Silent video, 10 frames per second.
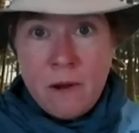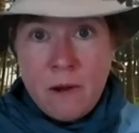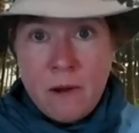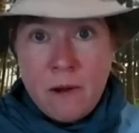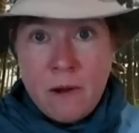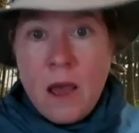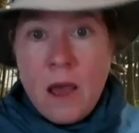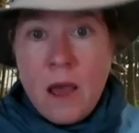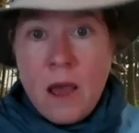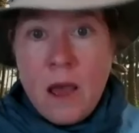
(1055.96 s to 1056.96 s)
Um,
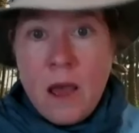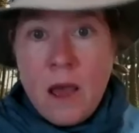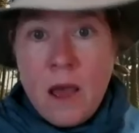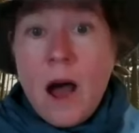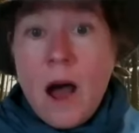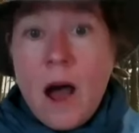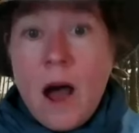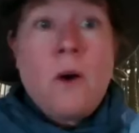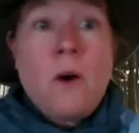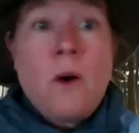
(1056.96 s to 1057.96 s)
so
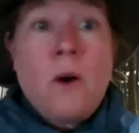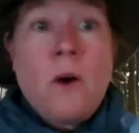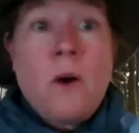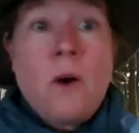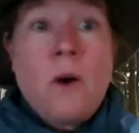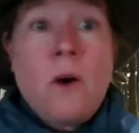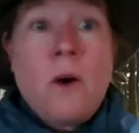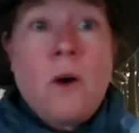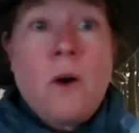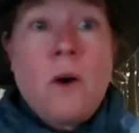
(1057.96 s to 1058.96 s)
colleagues of mine
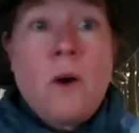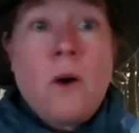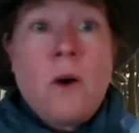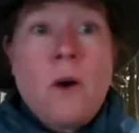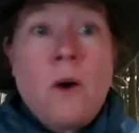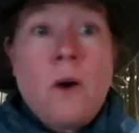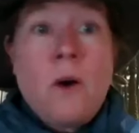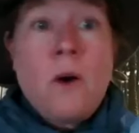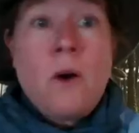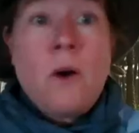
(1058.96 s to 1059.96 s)
are doing this
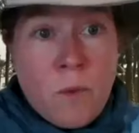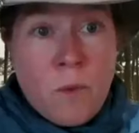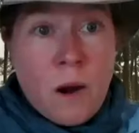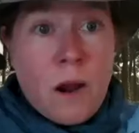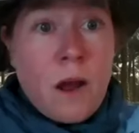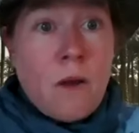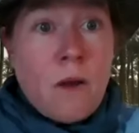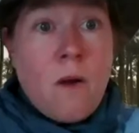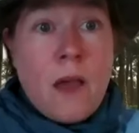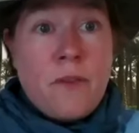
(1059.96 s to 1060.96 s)
work
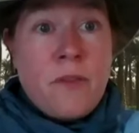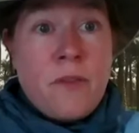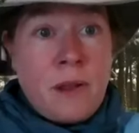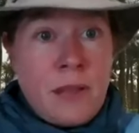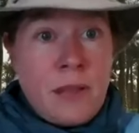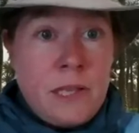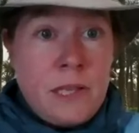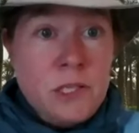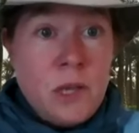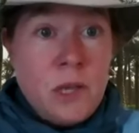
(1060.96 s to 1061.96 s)
across the Middle East,
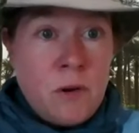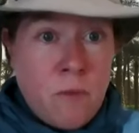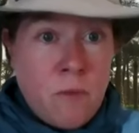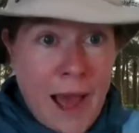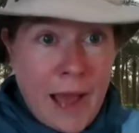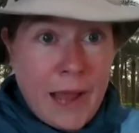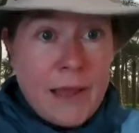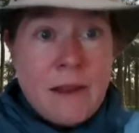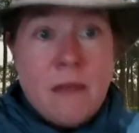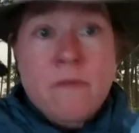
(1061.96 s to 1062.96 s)
so in uh-huh. Iraq and
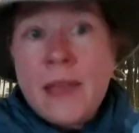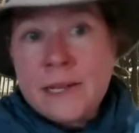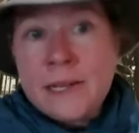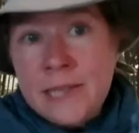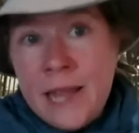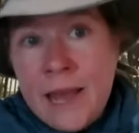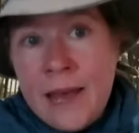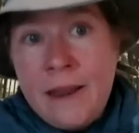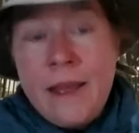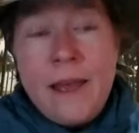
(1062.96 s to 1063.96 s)
Afghanistan
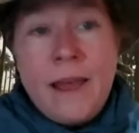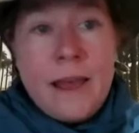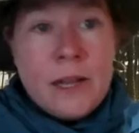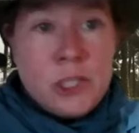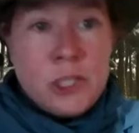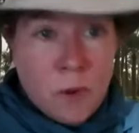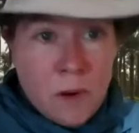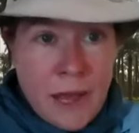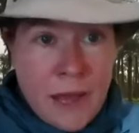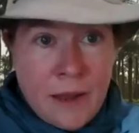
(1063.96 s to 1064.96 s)
and
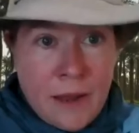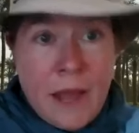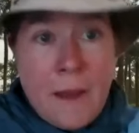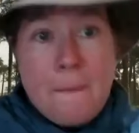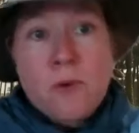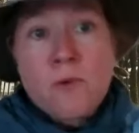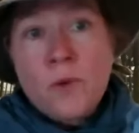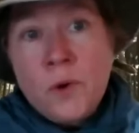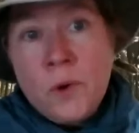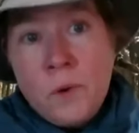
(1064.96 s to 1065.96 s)
Jordan and
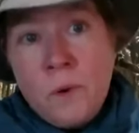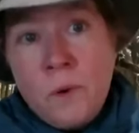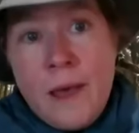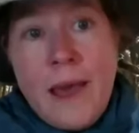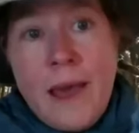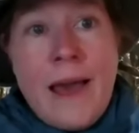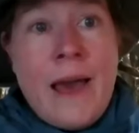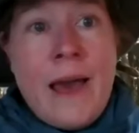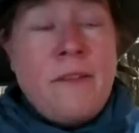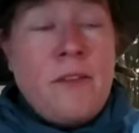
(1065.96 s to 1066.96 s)
Peru and
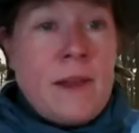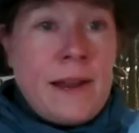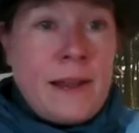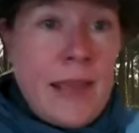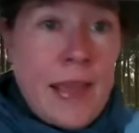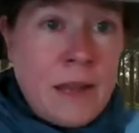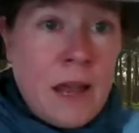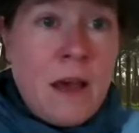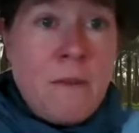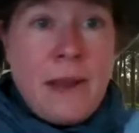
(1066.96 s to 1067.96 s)
the United
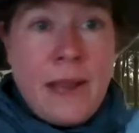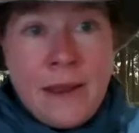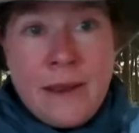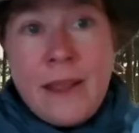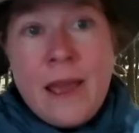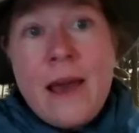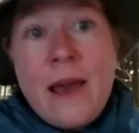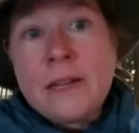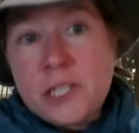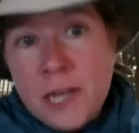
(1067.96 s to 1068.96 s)
Kingdom and India and
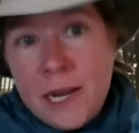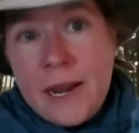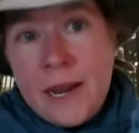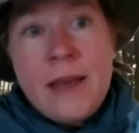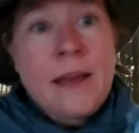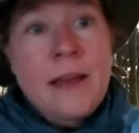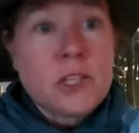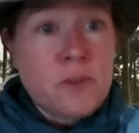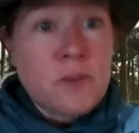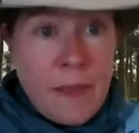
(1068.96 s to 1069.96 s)
China and
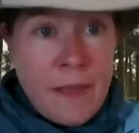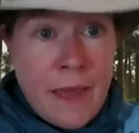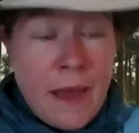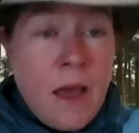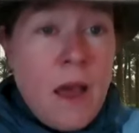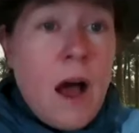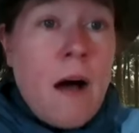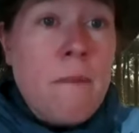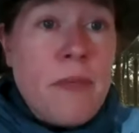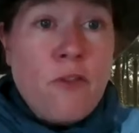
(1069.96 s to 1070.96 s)
Australia. Um,
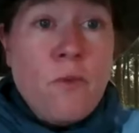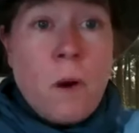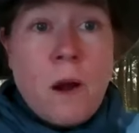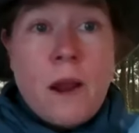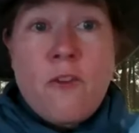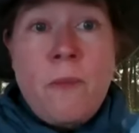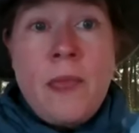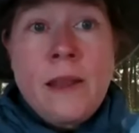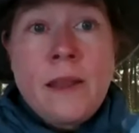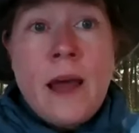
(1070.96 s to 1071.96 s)
this work is being
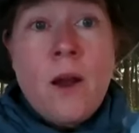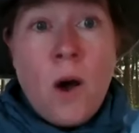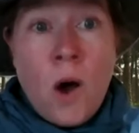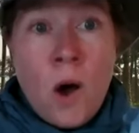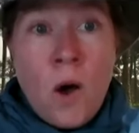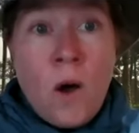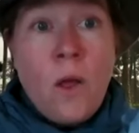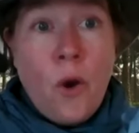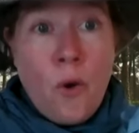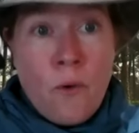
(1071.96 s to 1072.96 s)
done all
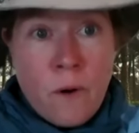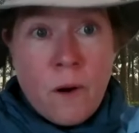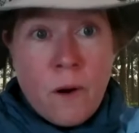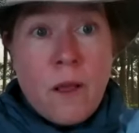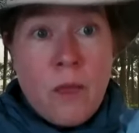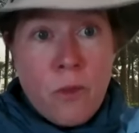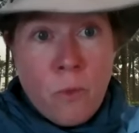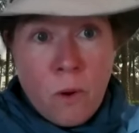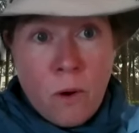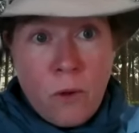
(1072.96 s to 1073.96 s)
over the
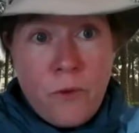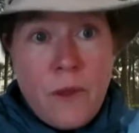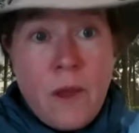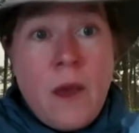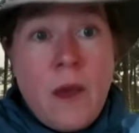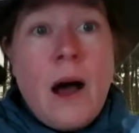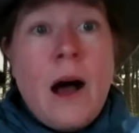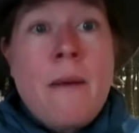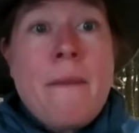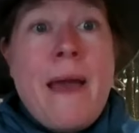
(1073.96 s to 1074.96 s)
world.
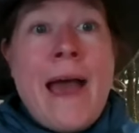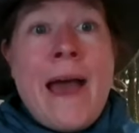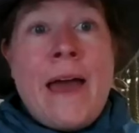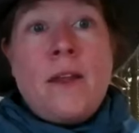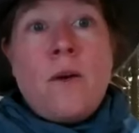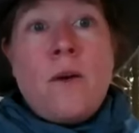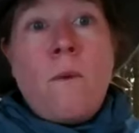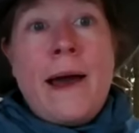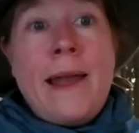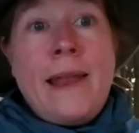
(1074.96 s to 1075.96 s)
Um, and
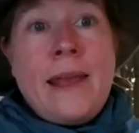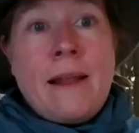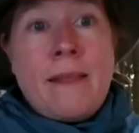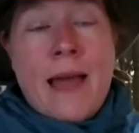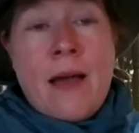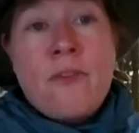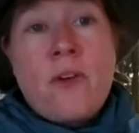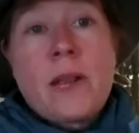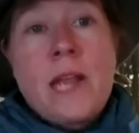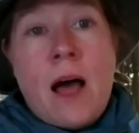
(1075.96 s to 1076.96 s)
what it allows
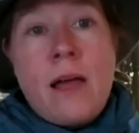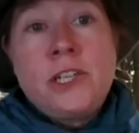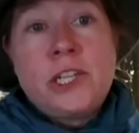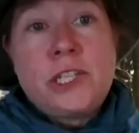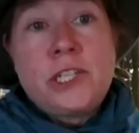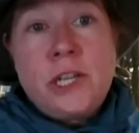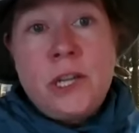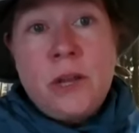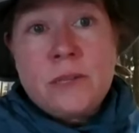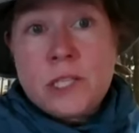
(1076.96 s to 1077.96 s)
archaeologists to
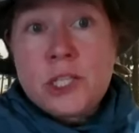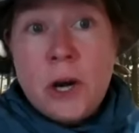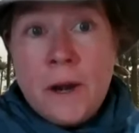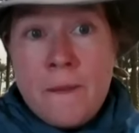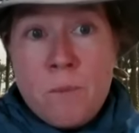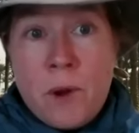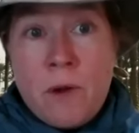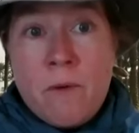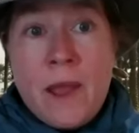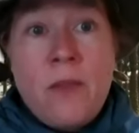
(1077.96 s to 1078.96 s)
do, it's a starting point,
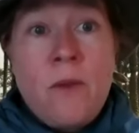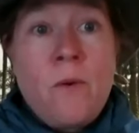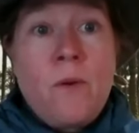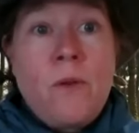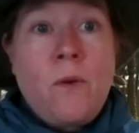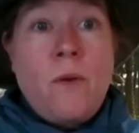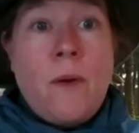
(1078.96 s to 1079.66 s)
right? You, you, you